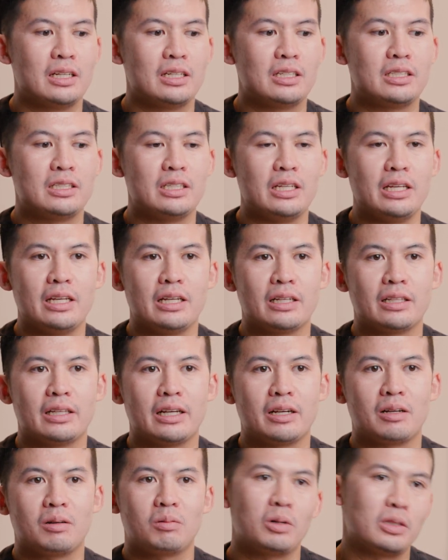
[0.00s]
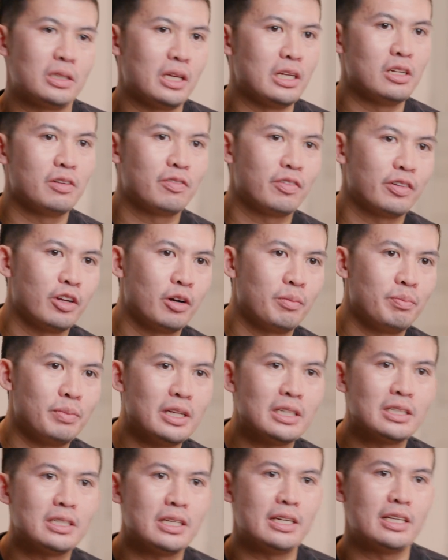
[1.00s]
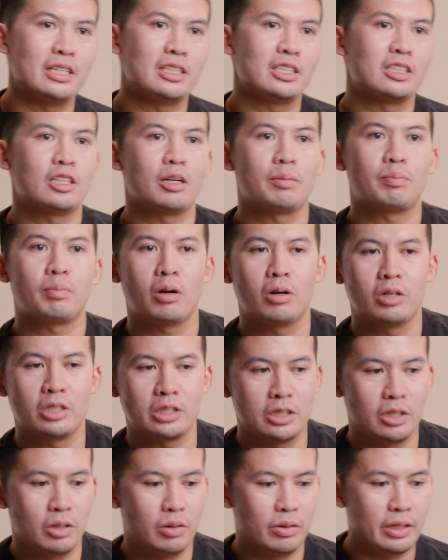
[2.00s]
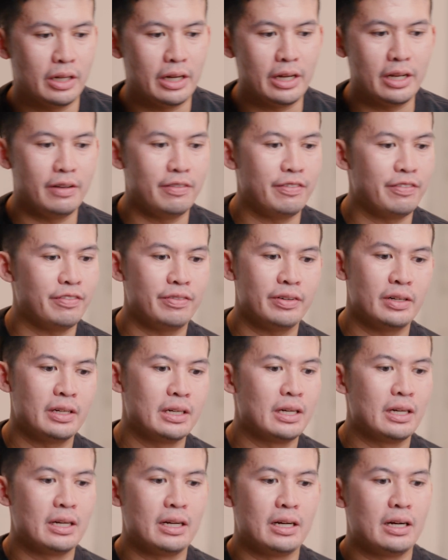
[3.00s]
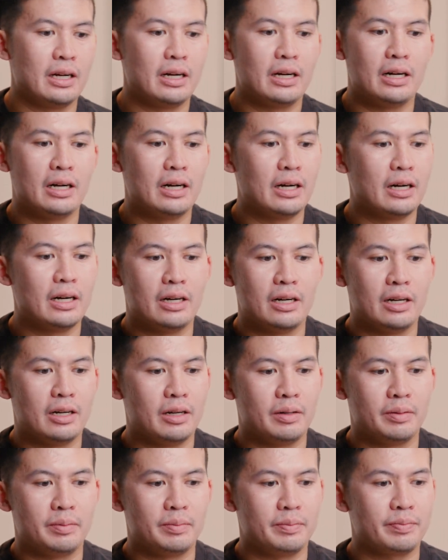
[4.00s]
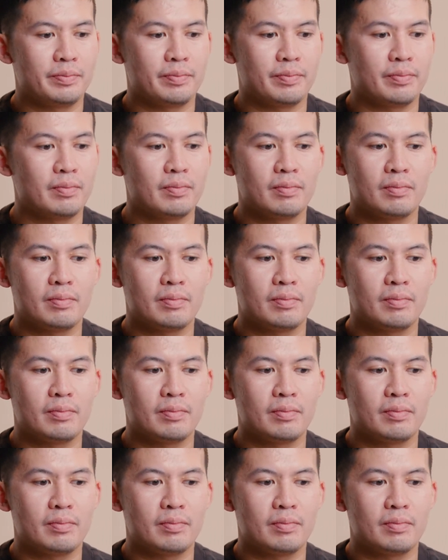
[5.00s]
seeing like what they do for their business, their personal life, um,